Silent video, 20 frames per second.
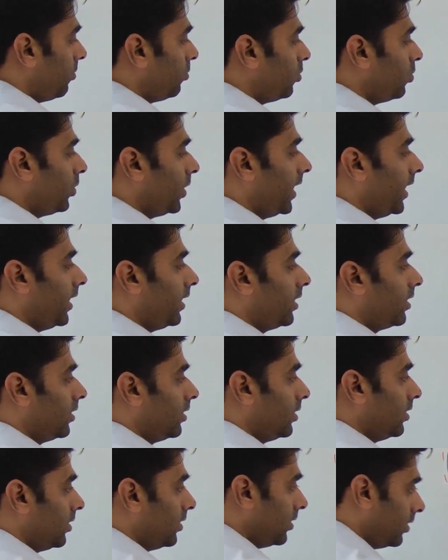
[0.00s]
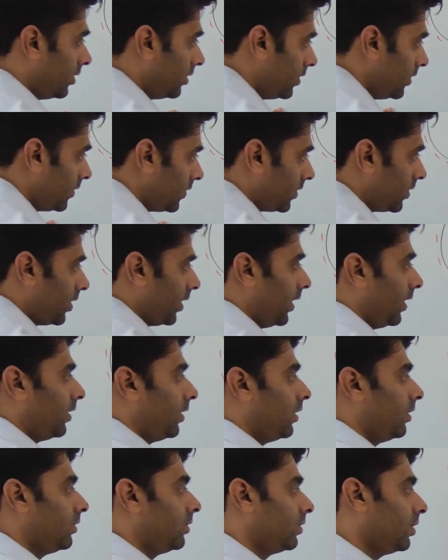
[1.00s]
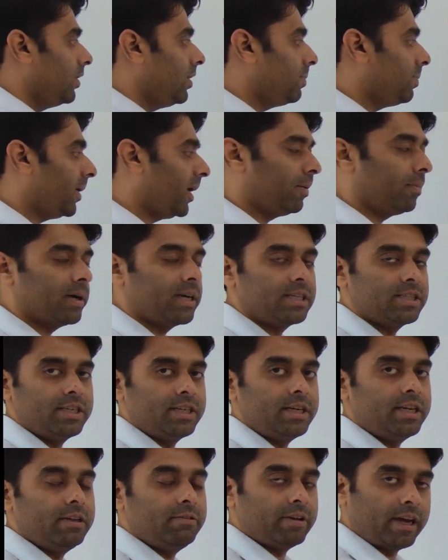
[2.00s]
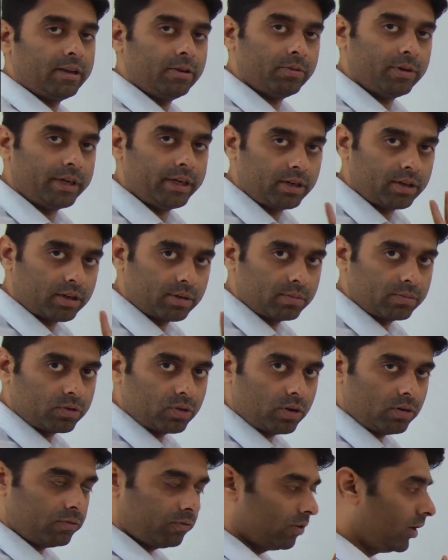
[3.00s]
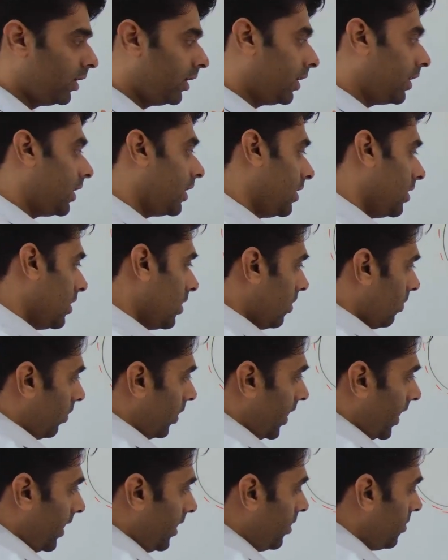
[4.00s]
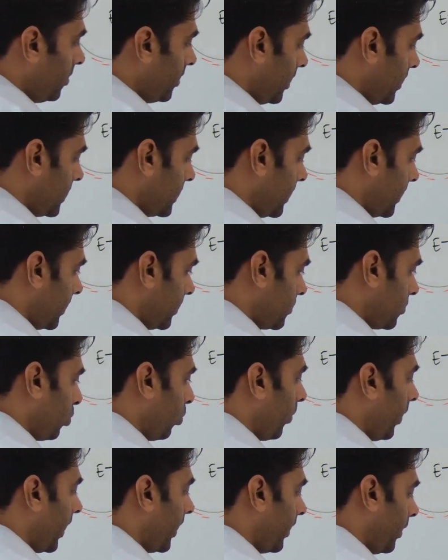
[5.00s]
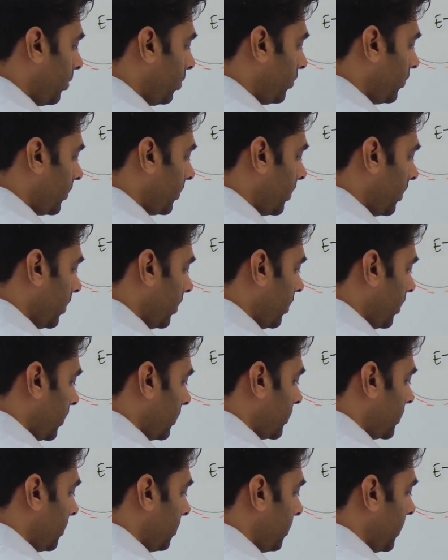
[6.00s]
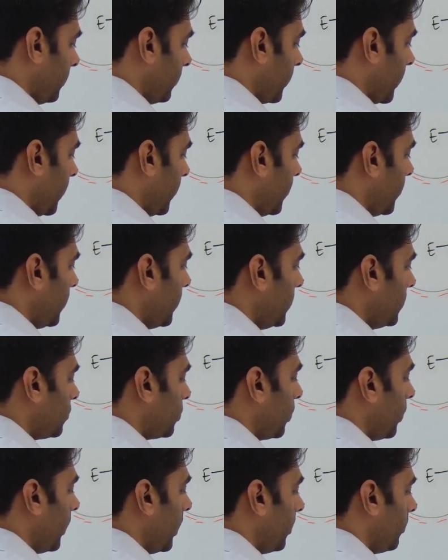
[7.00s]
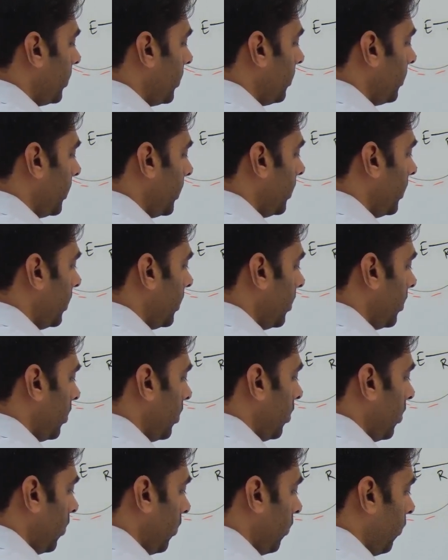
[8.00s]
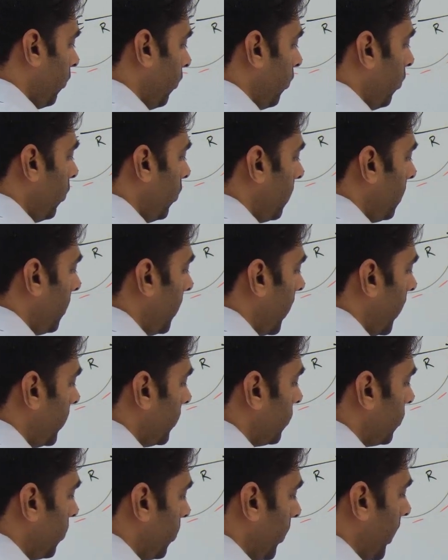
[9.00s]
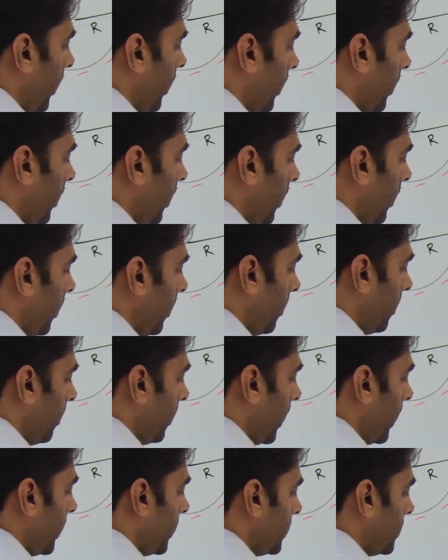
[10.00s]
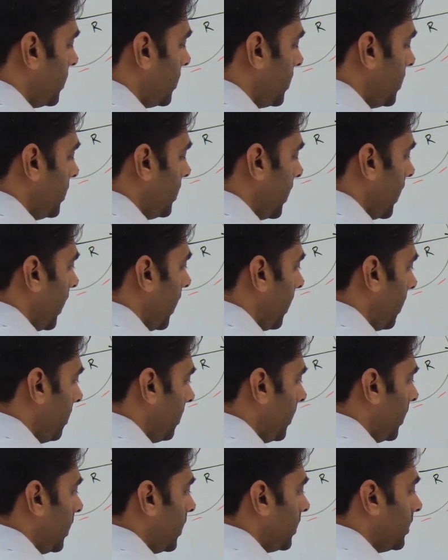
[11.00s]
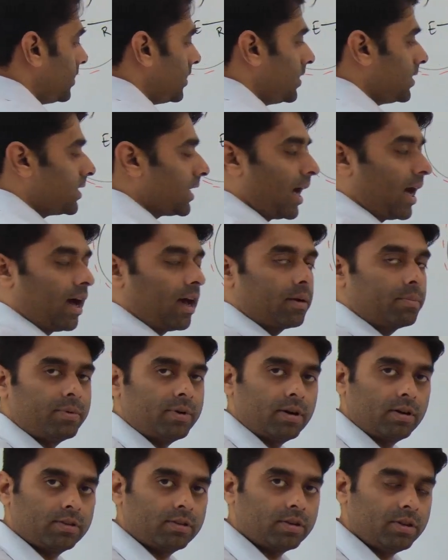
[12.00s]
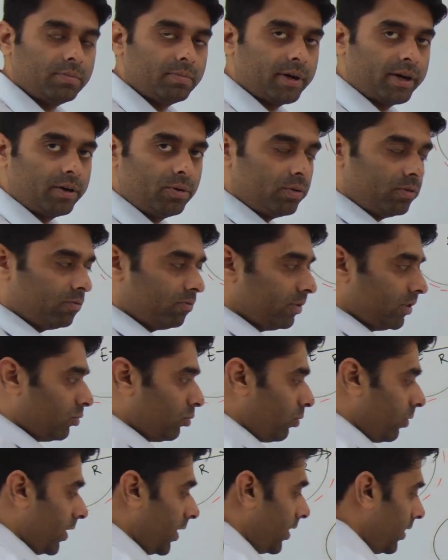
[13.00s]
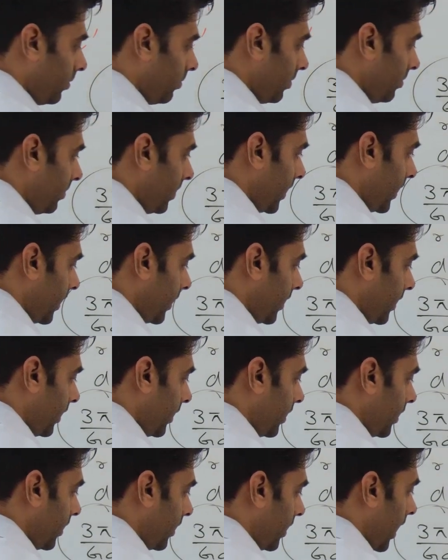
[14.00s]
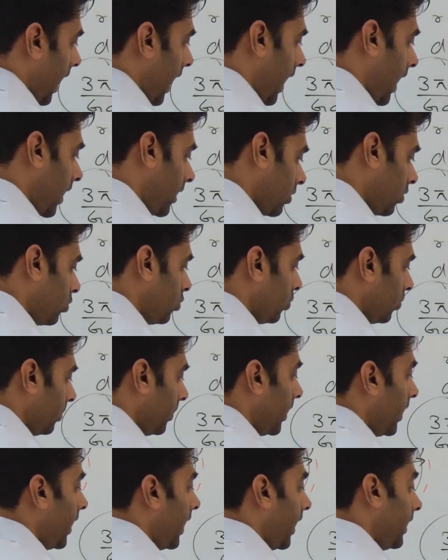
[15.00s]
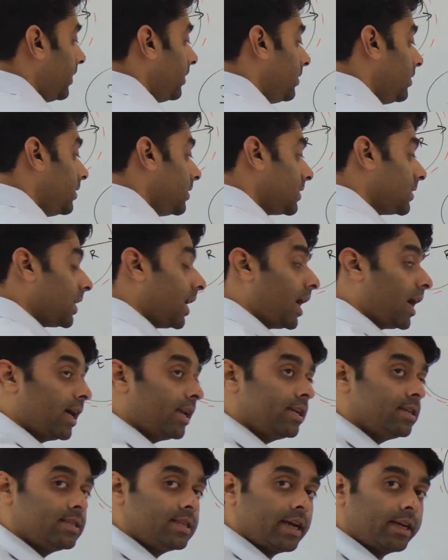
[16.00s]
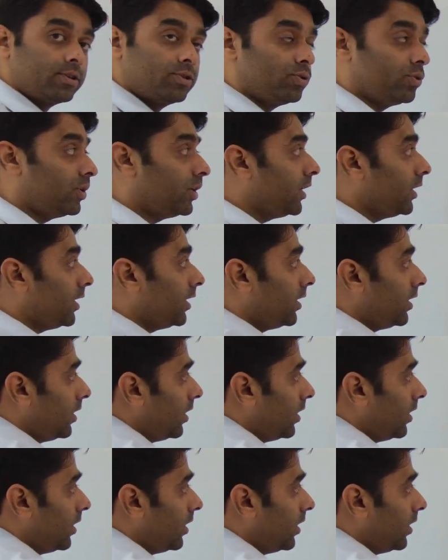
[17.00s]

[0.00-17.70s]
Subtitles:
get this thing, 3 pi by gd value in terms of t. What I'll do is, let us square it to simplify. T square will be 4 pi square by gm. This is r power 3 by 2. If we square it, we will get it r cube. And this r is actually